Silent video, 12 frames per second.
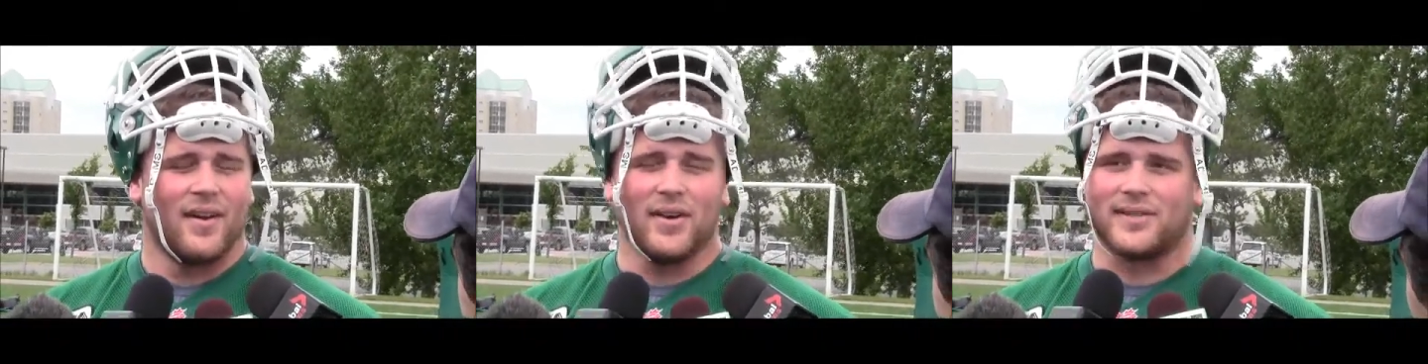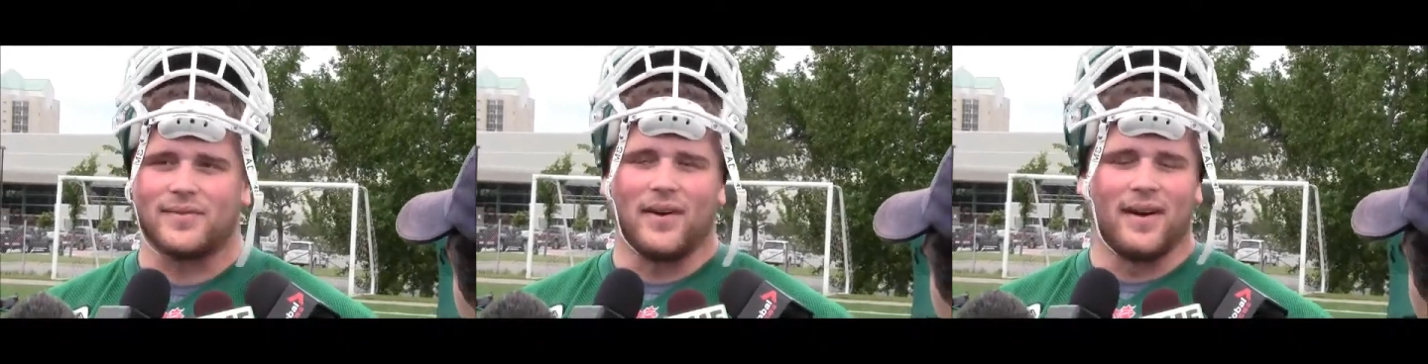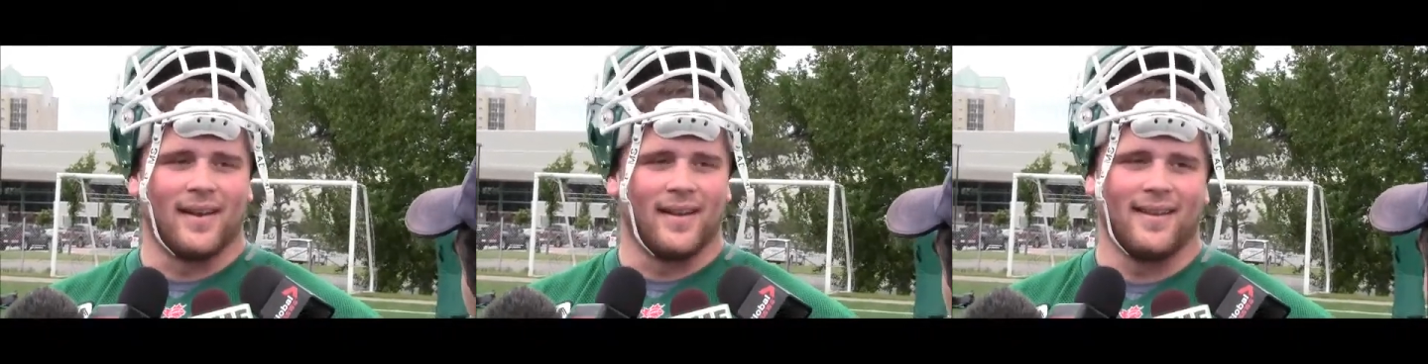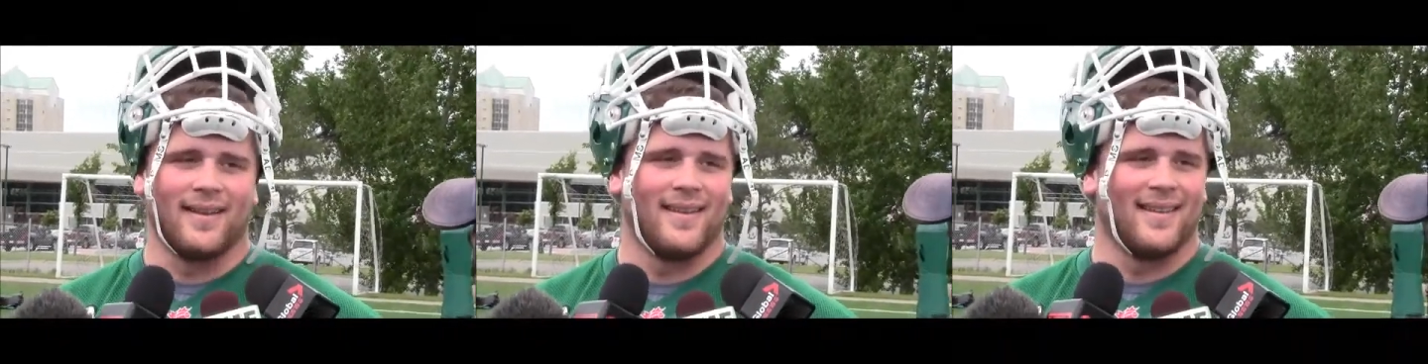Oh, it's fun.
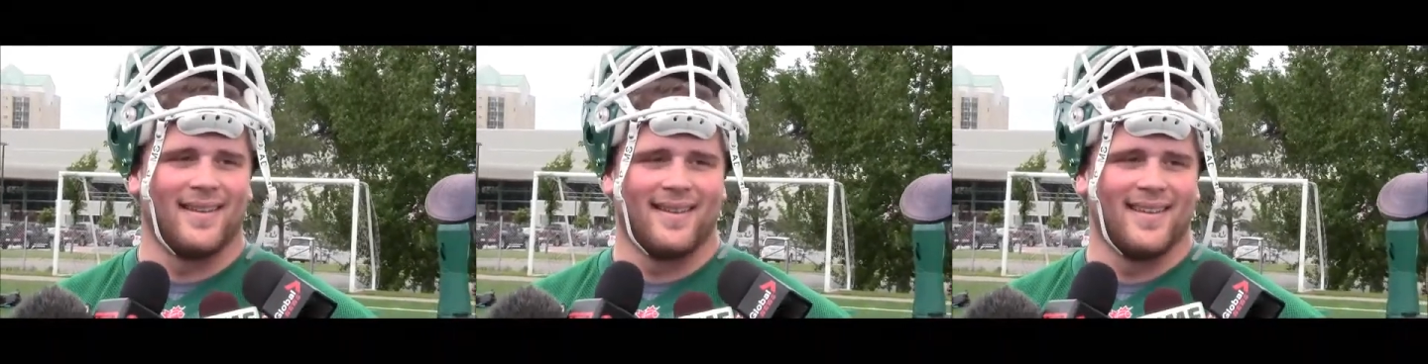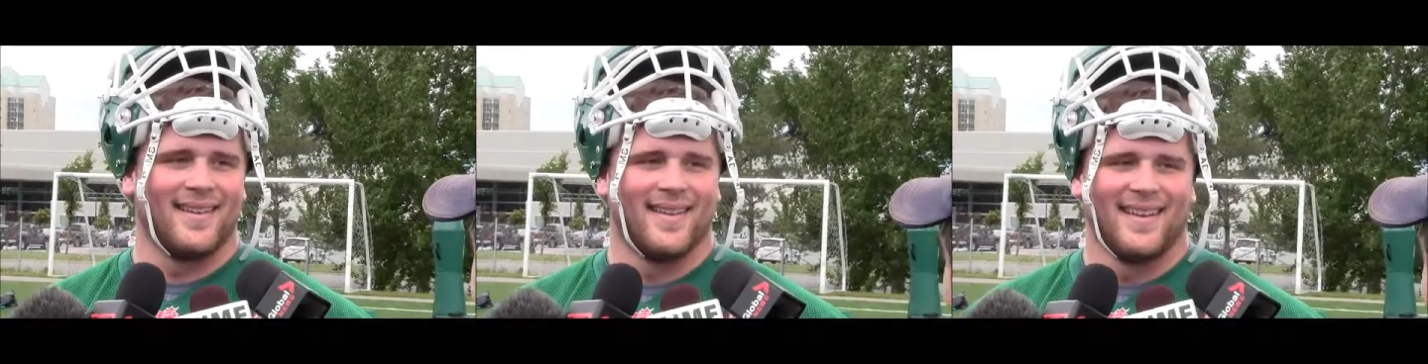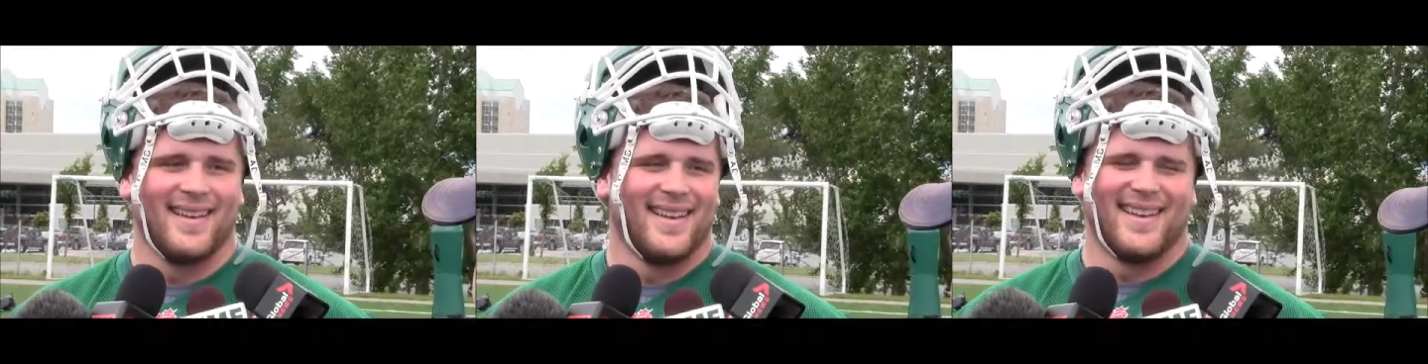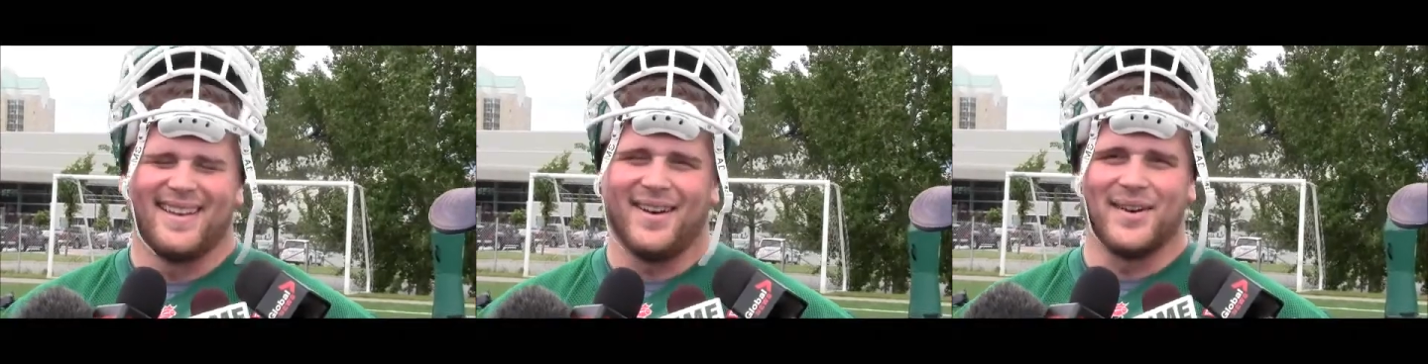The fear factor, I
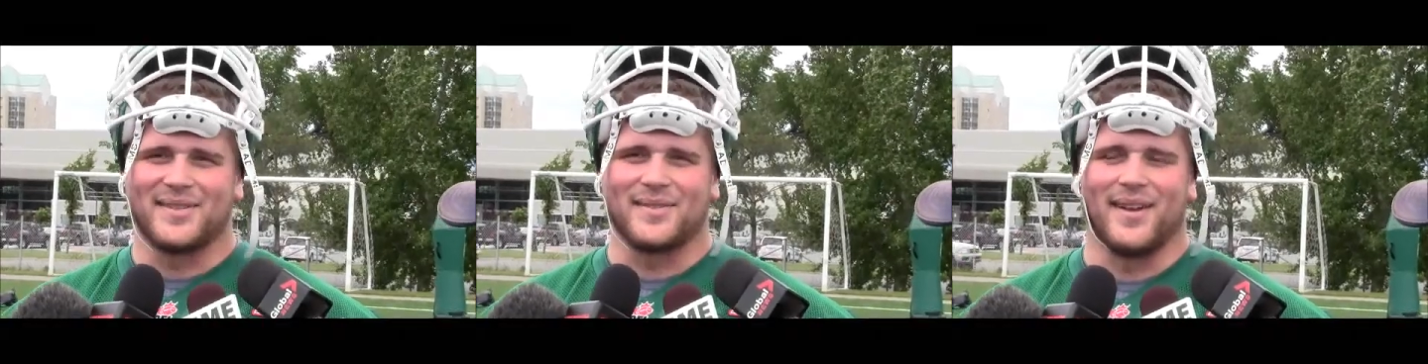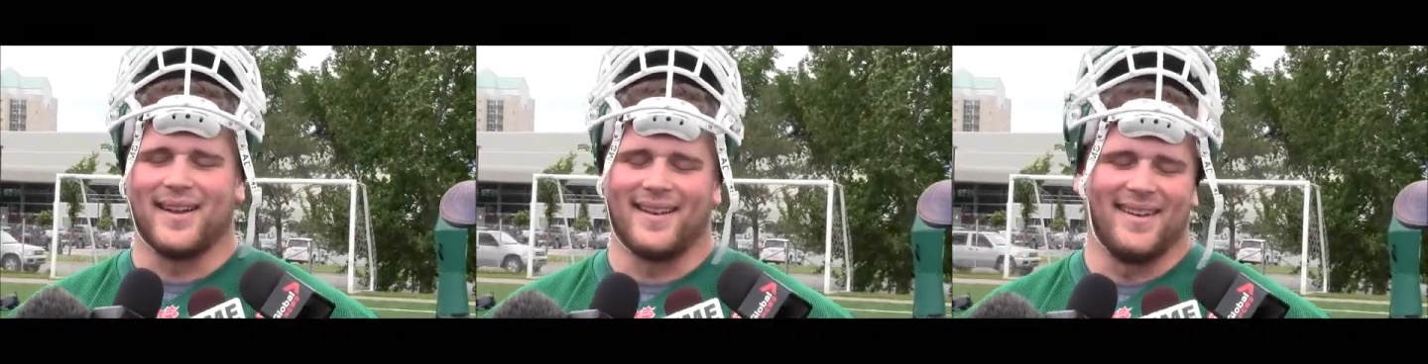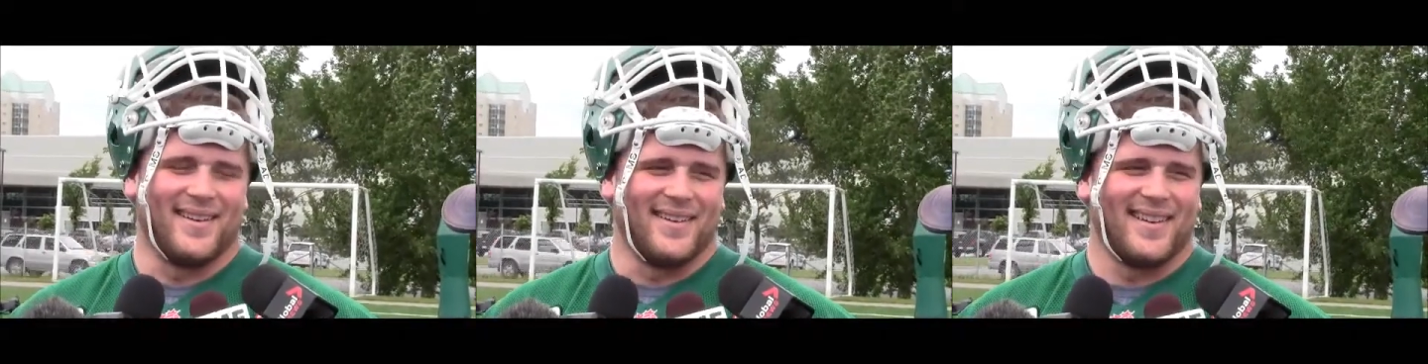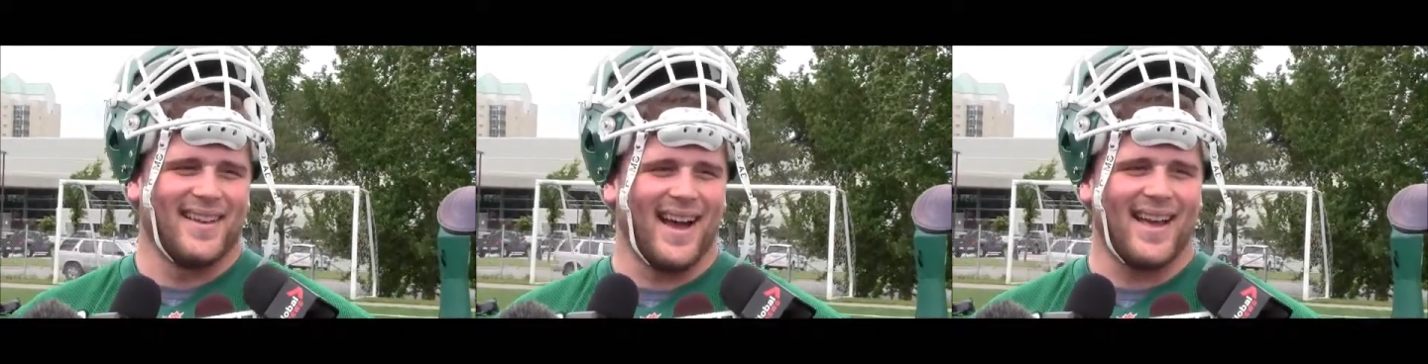guess. Oh, it's fun. No,